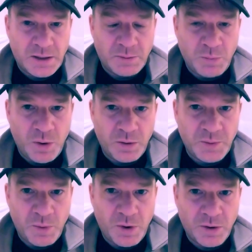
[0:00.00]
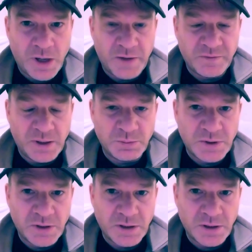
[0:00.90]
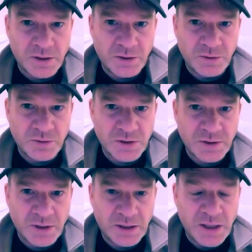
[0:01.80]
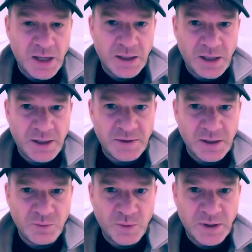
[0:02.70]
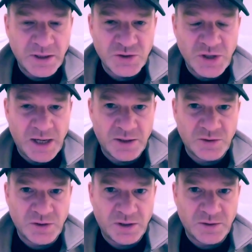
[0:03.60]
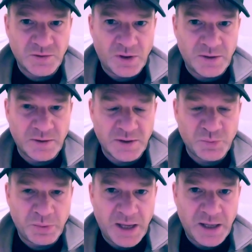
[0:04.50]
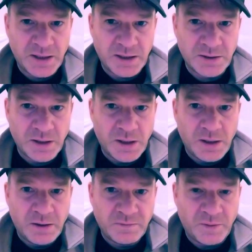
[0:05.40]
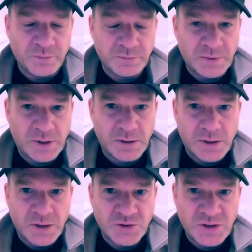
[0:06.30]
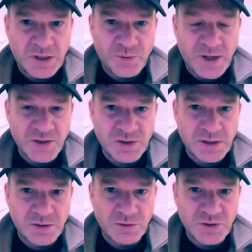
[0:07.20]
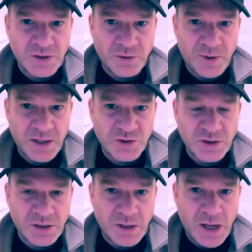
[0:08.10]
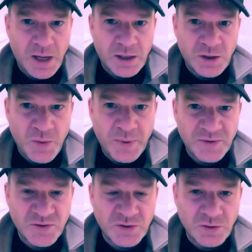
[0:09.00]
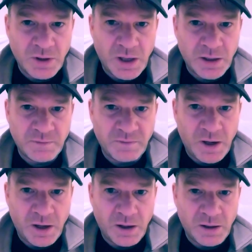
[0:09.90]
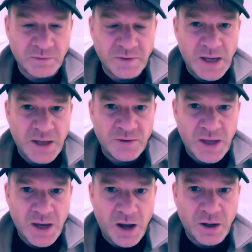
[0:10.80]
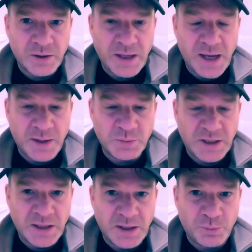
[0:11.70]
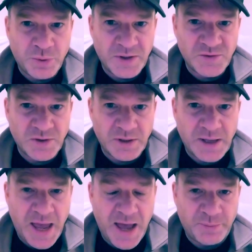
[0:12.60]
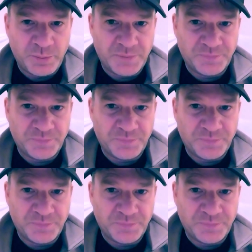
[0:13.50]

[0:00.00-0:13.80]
More and more, I've come to the conclusion that nothing really changes on this planet from generation to generation. Humans do not evolve. They are kept in a prison camp.